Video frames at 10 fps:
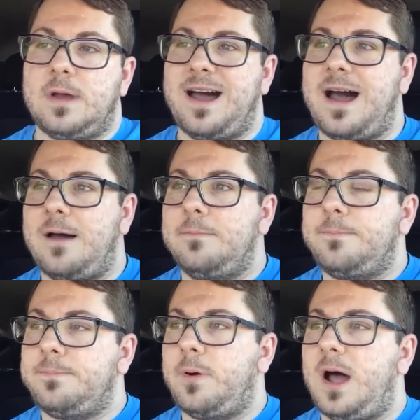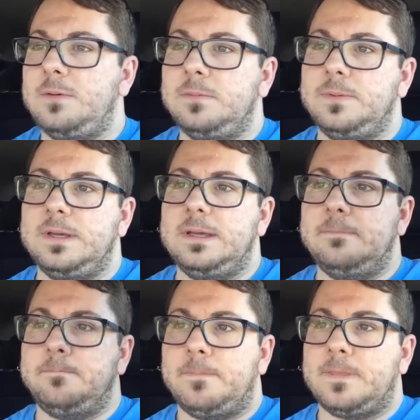I'm probably,
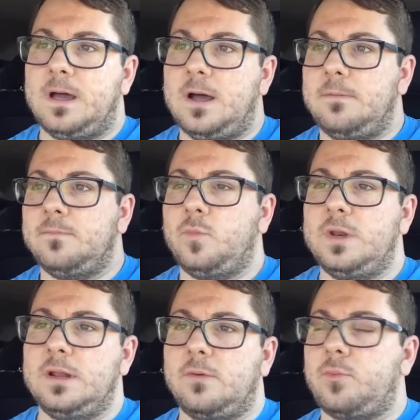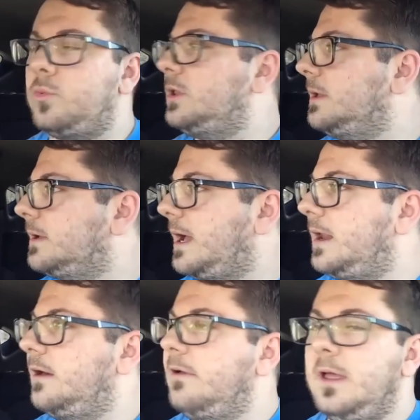we didn't really
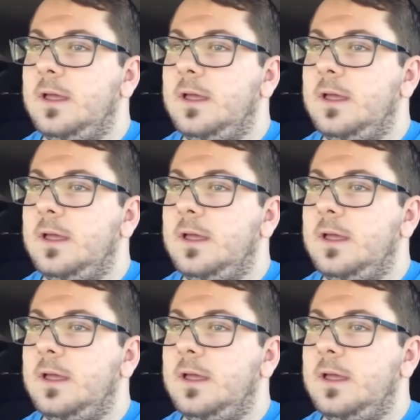kind of